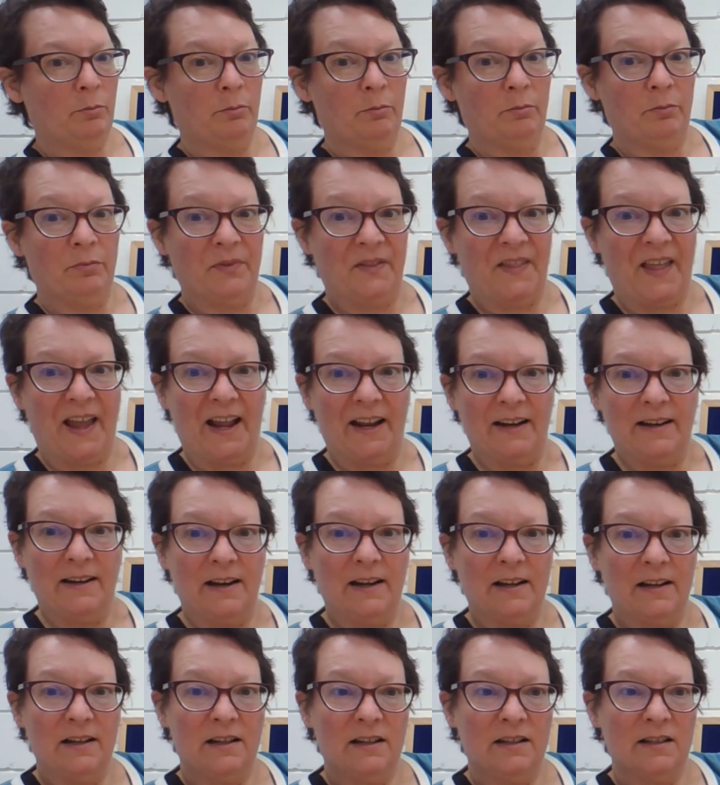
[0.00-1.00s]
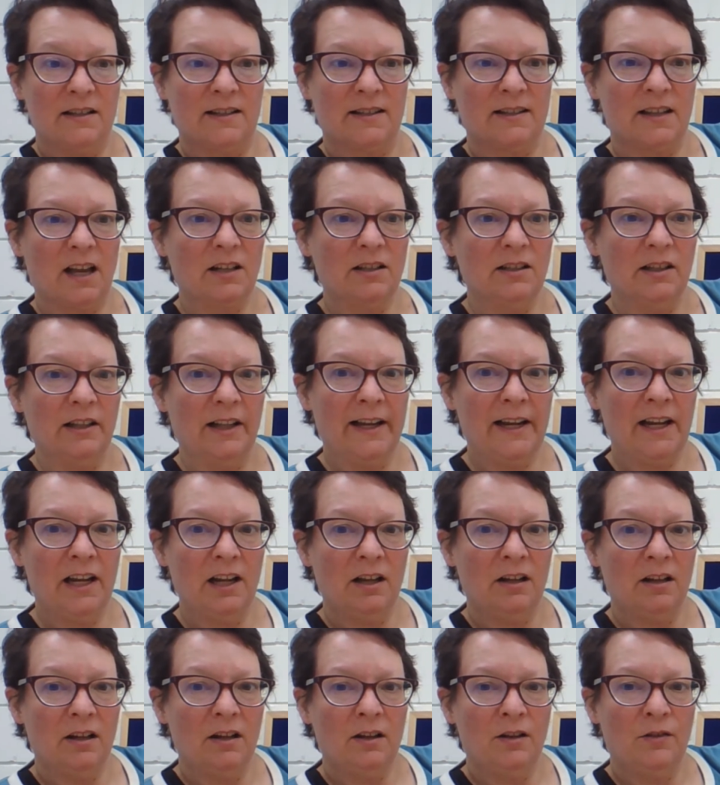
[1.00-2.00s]
Then, suddenly,
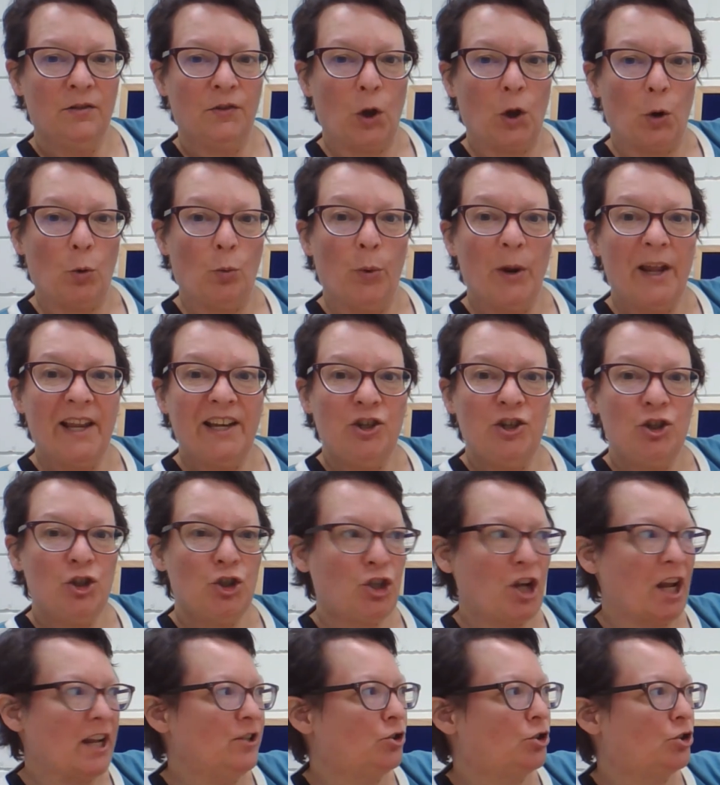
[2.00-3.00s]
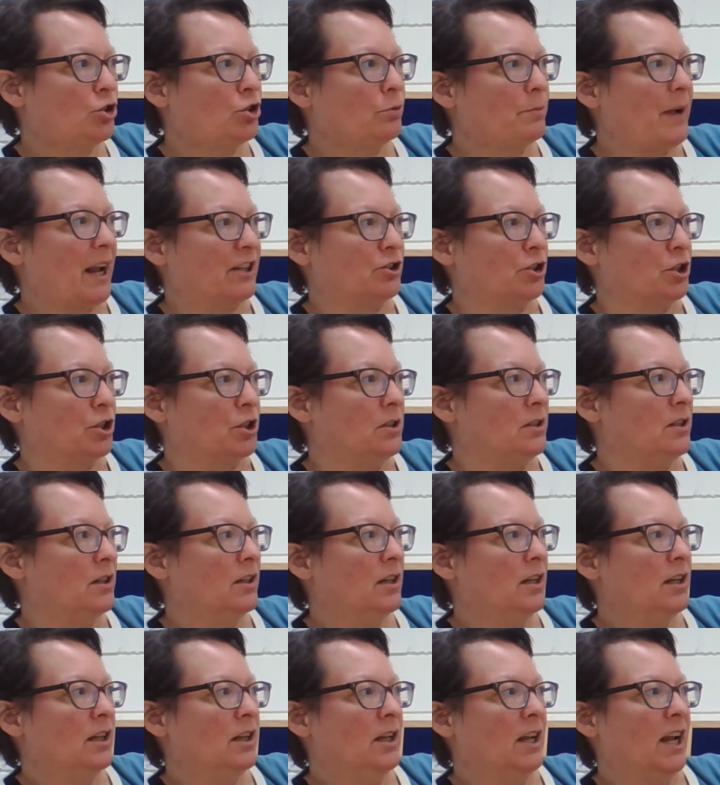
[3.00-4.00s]
the wind changed direction
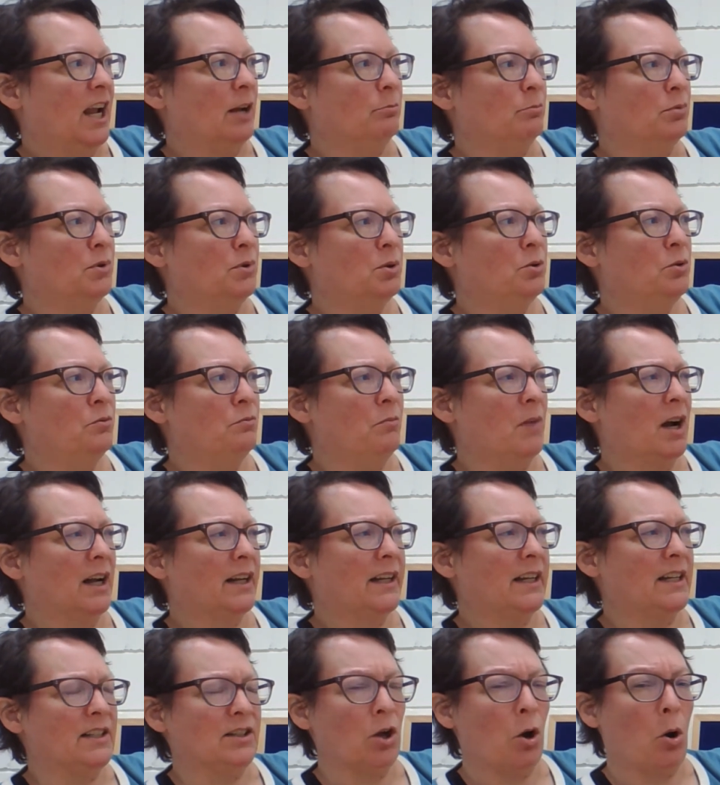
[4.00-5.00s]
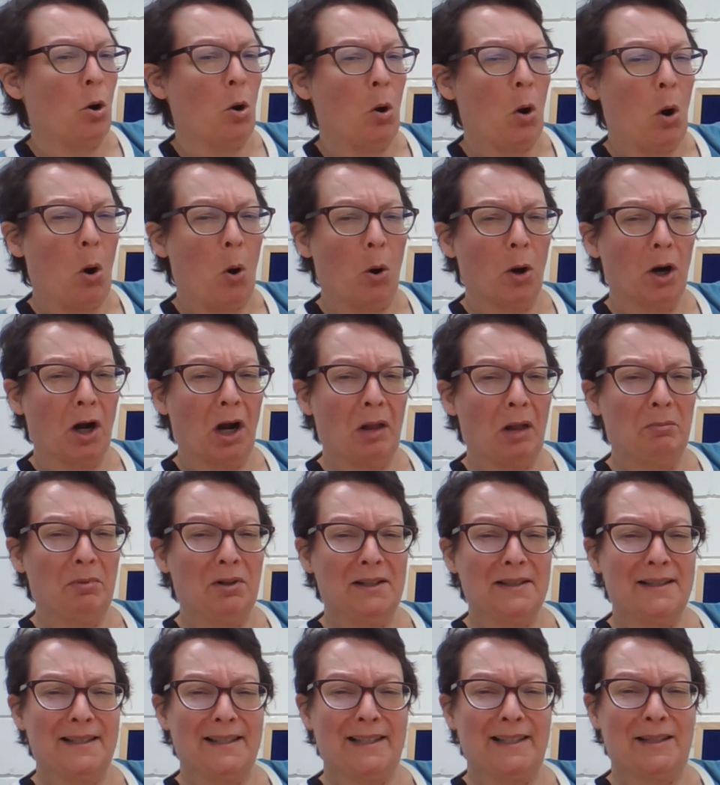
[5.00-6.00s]
and blew Mucky's horrible
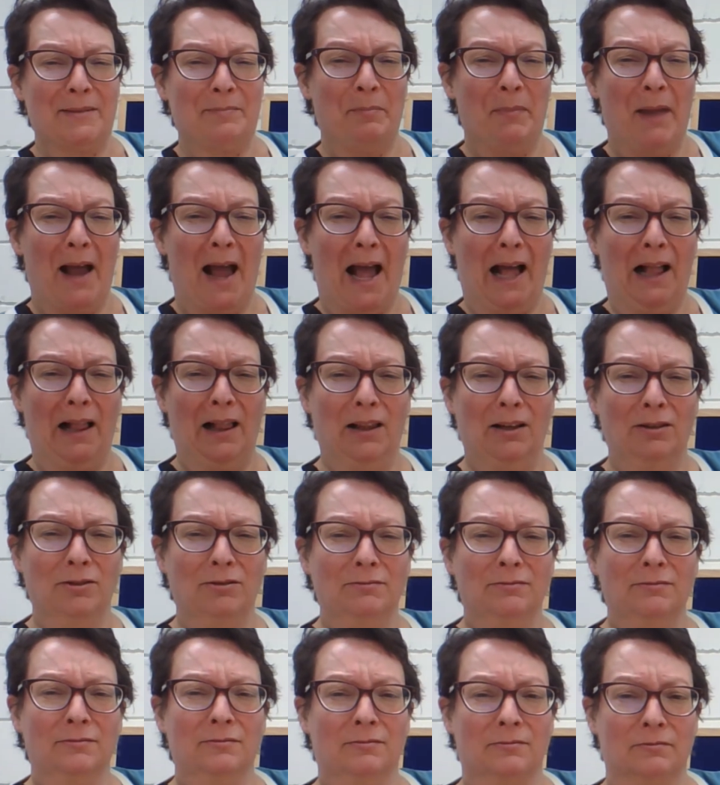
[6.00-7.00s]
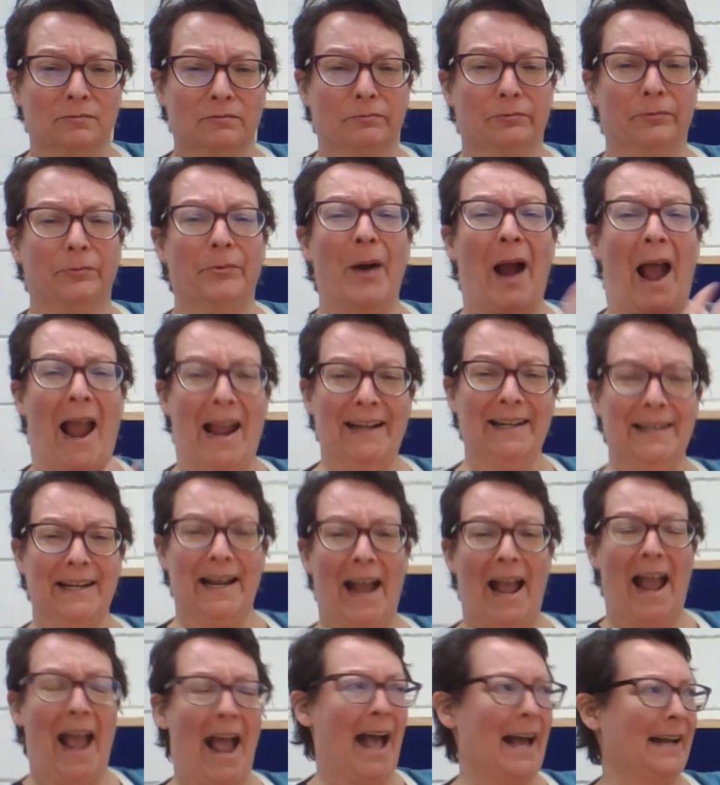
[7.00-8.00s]
smell right
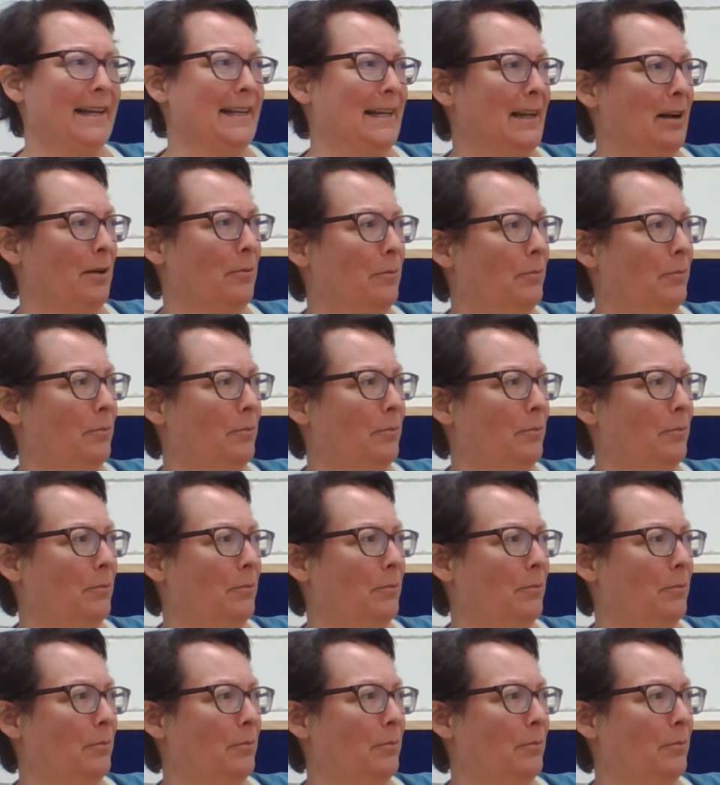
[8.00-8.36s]
at him.